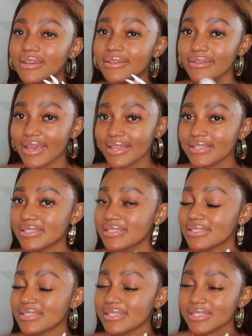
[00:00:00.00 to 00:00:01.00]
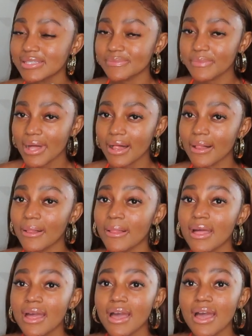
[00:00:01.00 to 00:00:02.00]
nice smell.
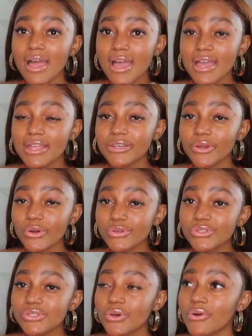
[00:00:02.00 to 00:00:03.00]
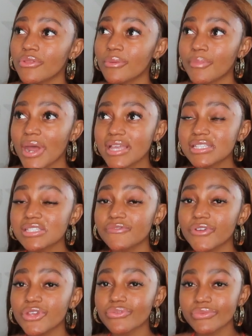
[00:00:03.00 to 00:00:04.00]
And also the price is
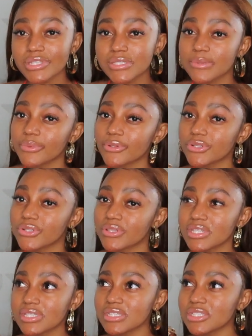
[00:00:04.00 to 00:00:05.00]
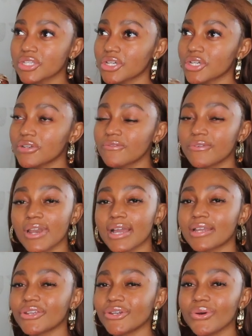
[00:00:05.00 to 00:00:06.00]
very reasonable, so this is good for, like,
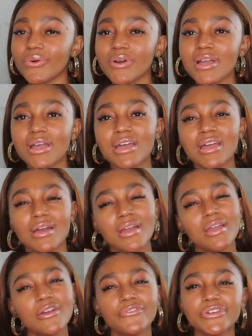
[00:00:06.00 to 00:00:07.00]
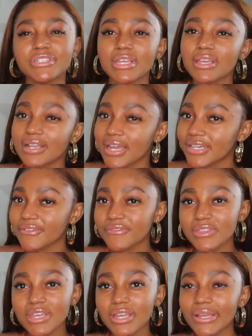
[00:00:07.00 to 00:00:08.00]
you know, everyday kind of
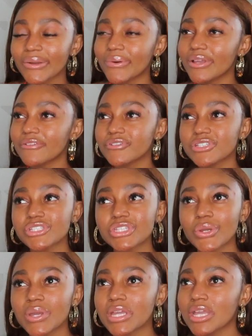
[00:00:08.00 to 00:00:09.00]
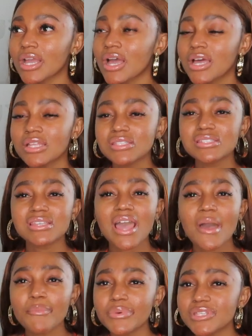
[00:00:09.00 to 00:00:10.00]
thing, or if you're just going to
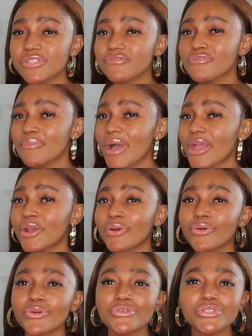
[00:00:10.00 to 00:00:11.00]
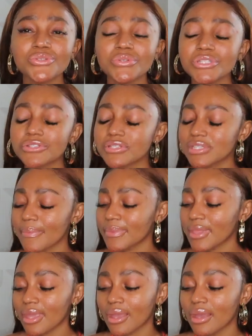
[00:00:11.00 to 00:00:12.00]
campus, if you're buying groceries or
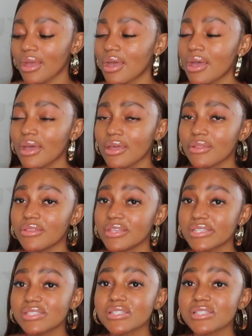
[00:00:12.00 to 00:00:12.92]
something, this